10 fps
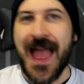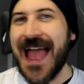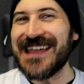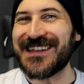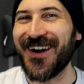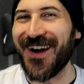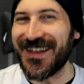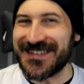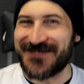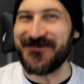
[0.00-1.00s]
Hey
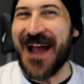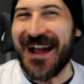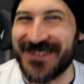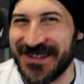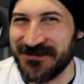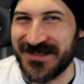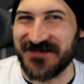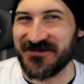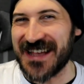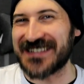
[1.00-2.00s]
guys, welcome
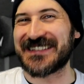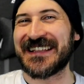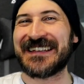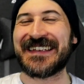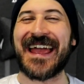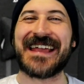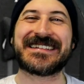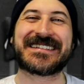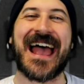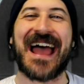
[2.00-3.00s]
to Wrestling
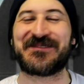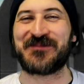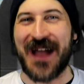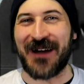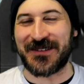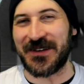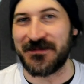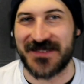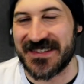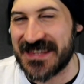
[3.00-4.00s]
Days and
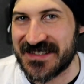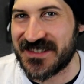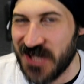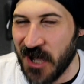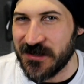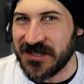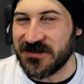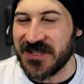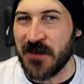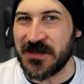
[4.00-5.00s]
welcome to this
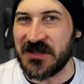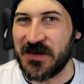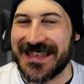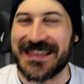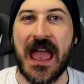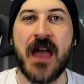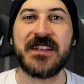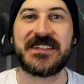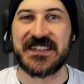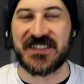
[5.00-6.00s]
WWE
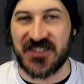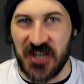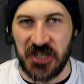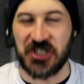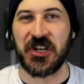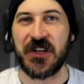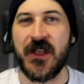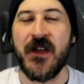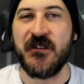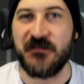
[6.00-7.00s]
discussion
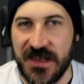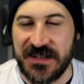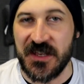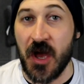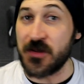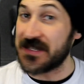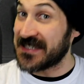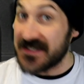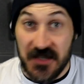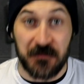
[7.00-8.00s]
video.
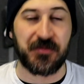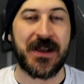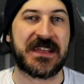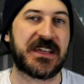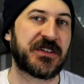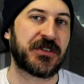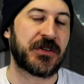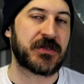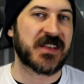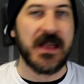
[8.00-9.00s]
This isn't breaking
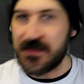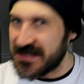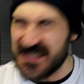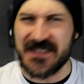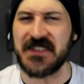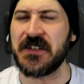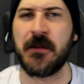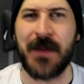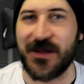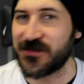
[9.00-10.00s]
news. This isn't
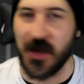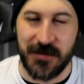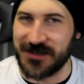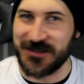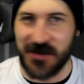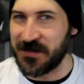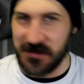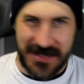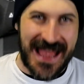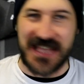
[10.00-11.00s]
about
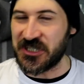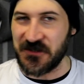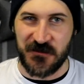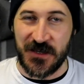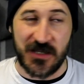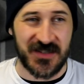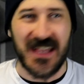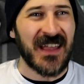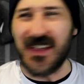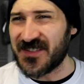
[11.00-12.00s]
WWE action figures.
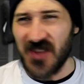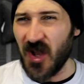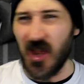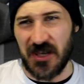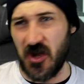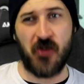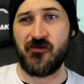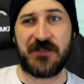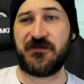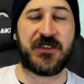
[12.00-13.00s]
It's not like a
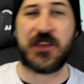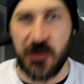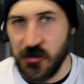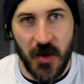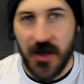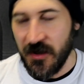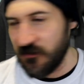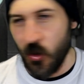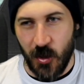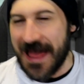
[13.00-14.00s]
review
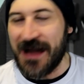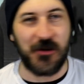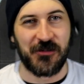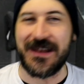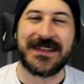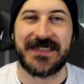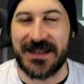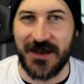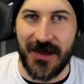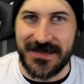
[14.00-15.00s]
of All Out or
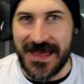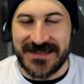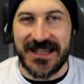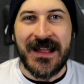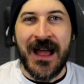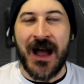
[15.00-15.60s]
anything like that.